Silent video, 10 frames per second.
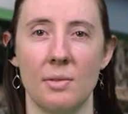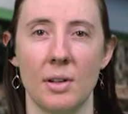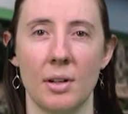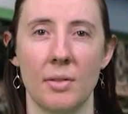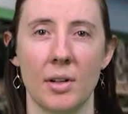
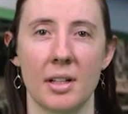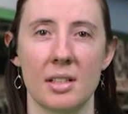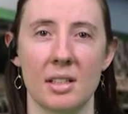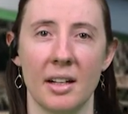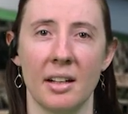very, very
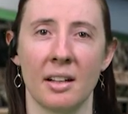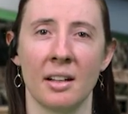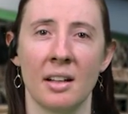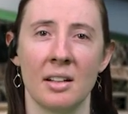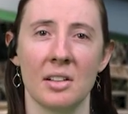exciting.
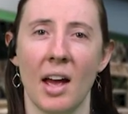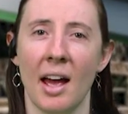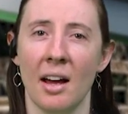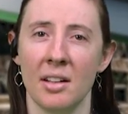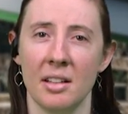But
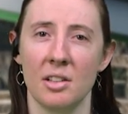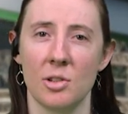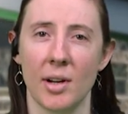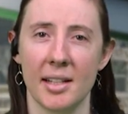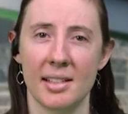how can the
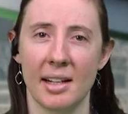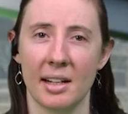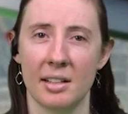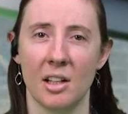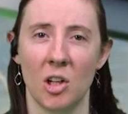trade
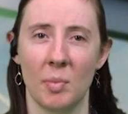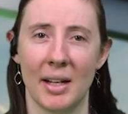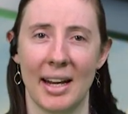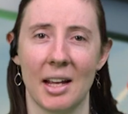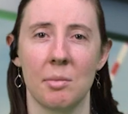sector help
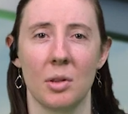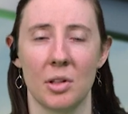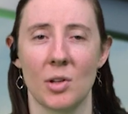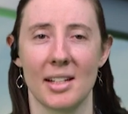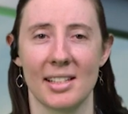enable the
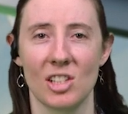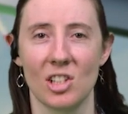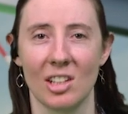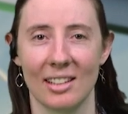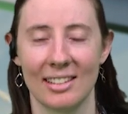
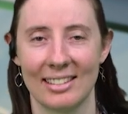transition?